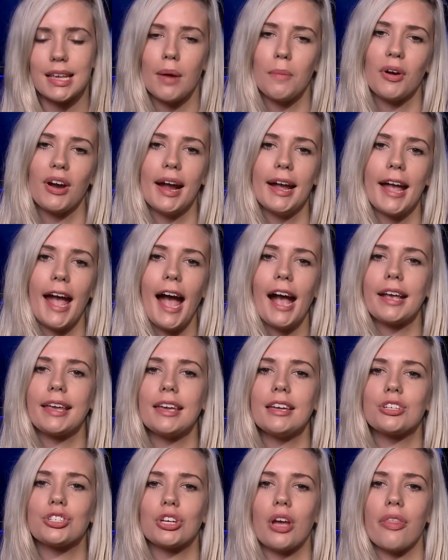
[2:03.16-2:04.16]
samurai hack
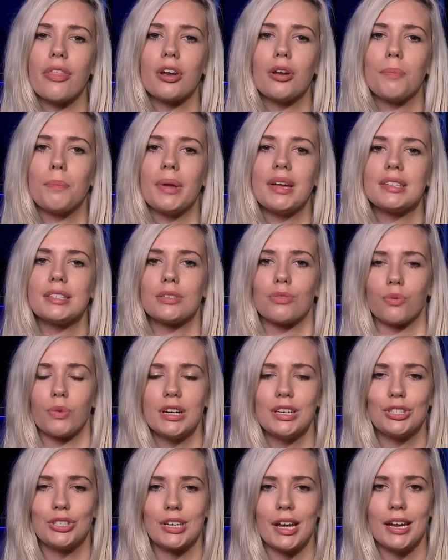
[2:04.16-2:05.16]
each other to bits,
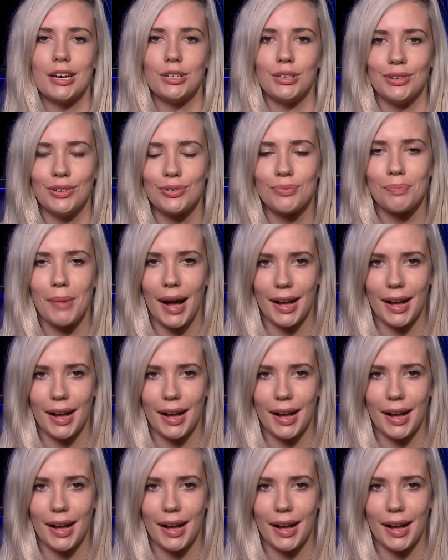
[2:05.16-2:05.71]
reached a new